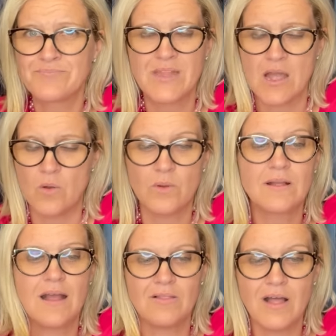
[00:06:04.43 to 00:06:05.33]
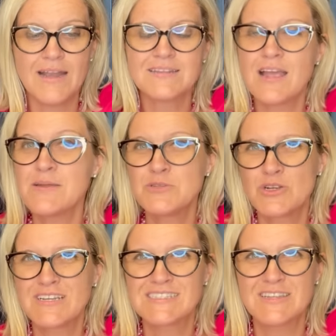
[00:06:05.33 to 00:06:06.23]
No. A lot of times you're
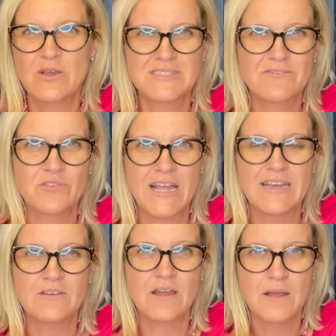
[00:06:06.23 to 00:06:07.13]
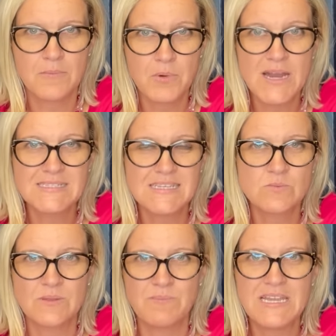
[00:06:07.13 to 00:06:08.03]
going to see those inflated prices
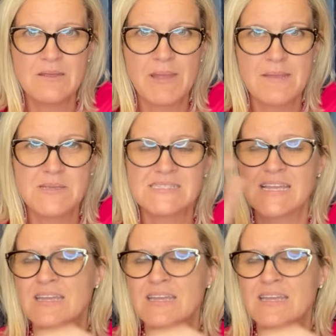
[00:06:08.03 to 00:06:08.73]
with Beanie Babies.